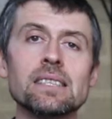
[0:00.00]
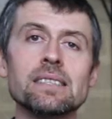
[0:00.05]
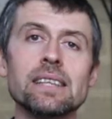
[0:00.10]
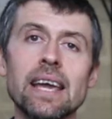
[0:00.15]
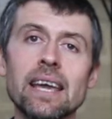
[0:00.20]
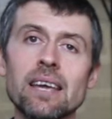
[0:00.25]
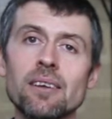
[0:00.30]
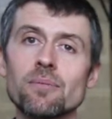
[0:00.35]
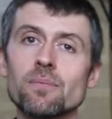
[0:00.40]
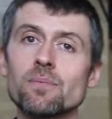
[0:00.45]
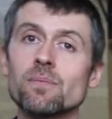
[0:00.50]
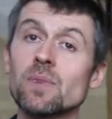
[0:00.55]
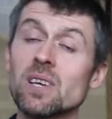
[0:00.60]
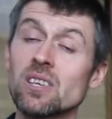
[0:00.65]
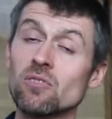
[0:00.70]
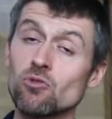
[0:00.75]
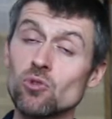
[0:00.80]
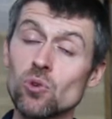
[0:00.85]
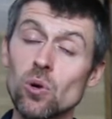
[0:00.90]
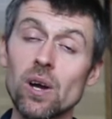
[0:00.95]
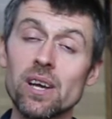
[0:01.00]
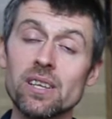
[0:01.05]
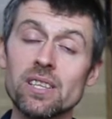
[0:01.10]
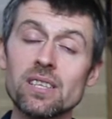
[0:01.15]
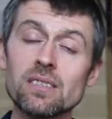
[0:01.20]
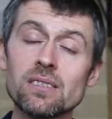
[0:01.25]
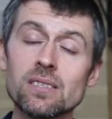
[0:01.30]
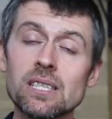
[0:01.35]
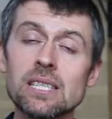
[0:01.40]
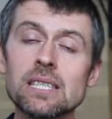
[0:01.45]
They enjoyed
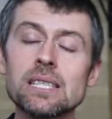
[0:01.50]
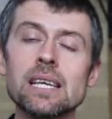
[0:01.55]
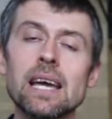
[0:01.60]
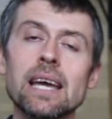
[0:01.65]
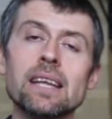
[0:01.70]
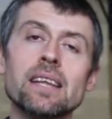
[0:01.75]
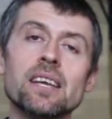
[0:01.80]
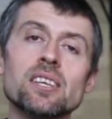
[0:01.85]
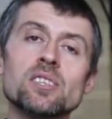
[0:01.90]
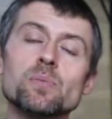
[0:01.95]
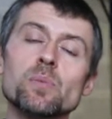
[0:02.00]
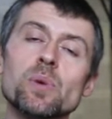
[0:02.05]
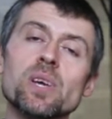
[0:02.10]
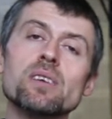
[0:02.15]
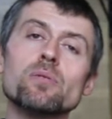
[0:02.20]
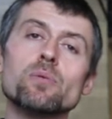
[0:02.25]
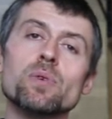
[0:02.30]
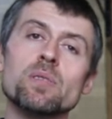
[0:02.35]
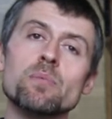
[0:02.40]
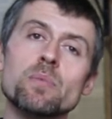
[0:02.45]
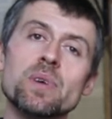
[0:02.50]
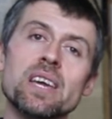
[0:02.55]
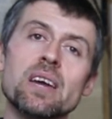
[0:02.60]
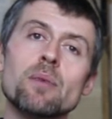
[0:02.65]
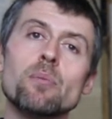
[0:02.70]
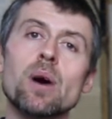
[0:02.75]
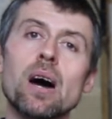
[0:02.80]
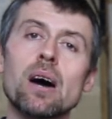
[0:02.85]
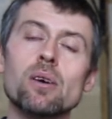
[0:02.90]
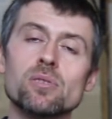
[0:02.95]
it and they speak with me
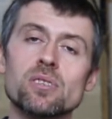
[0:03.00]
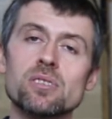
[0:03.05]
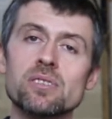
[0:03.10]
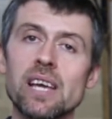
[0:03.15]
about